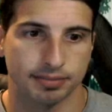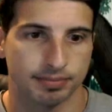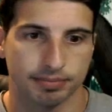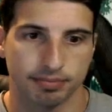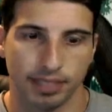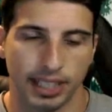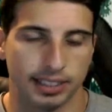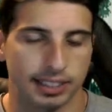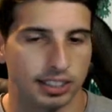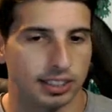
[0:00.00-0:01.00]
man,
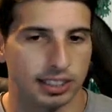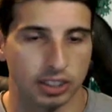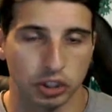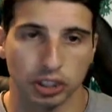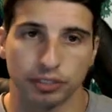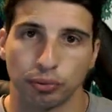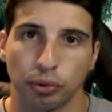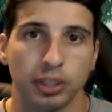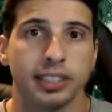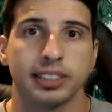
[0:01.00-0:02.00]
they, they should have
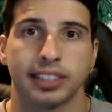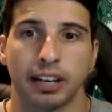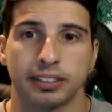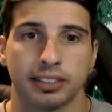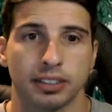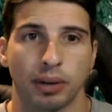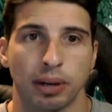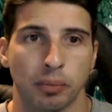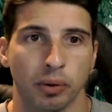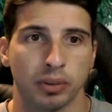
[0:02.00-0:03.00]
really guaranteed
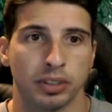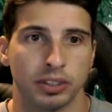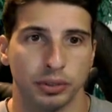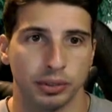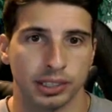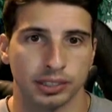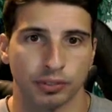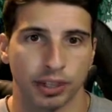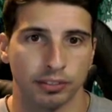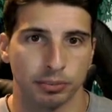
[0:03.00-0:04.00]
rainbow units for
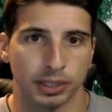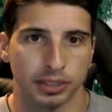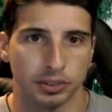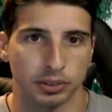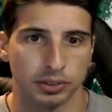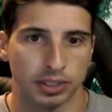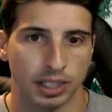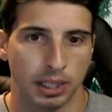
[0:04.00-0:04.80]
everybody to use.